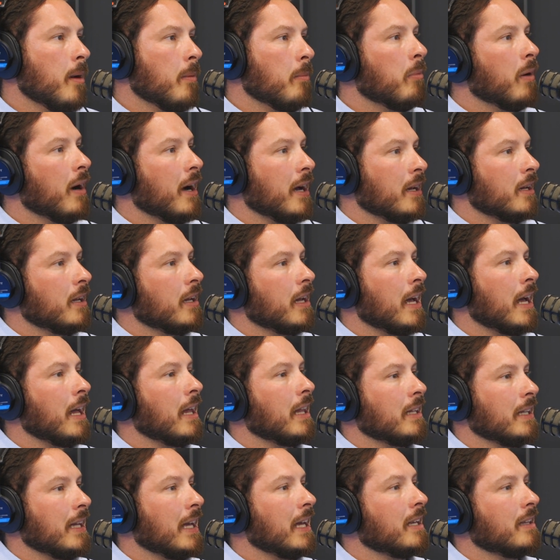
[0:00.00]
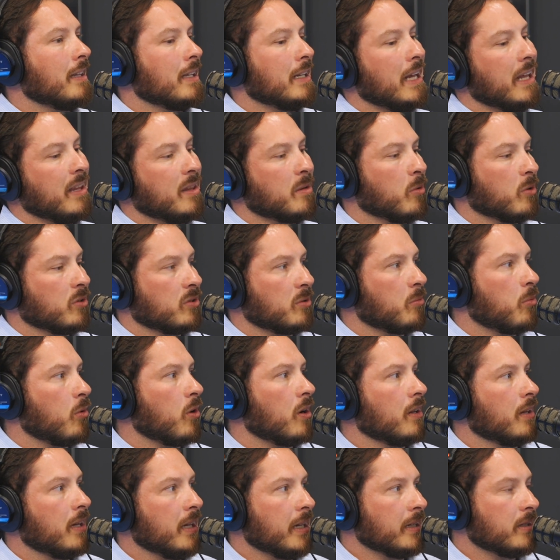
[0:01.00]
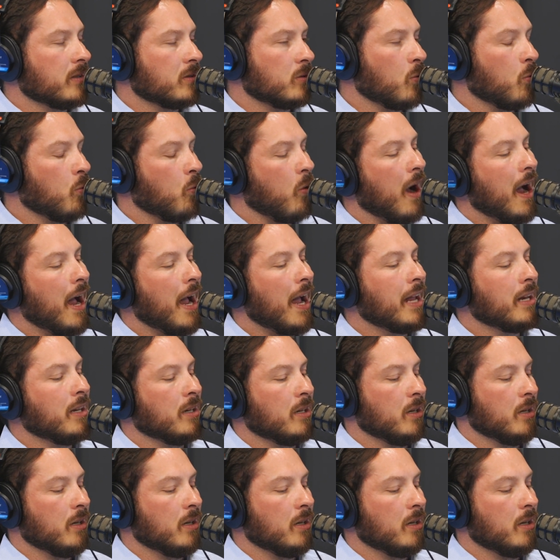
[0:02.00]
But at the end of the day, the most important thing is why